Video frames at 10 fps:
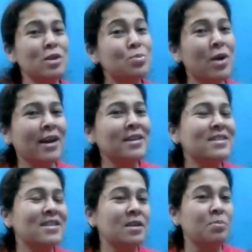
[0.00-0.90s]
Which
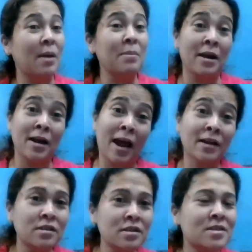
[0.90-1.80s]
brand is it, ma'am? And
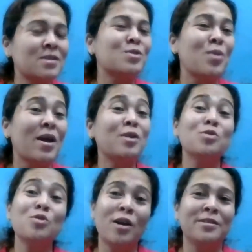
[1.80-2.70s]
actresses wear
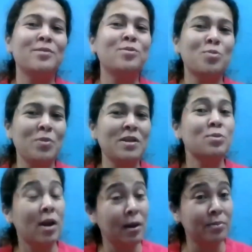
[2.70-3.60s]
200
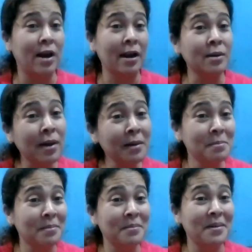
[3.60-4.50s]
rupees wala brand, ma'am?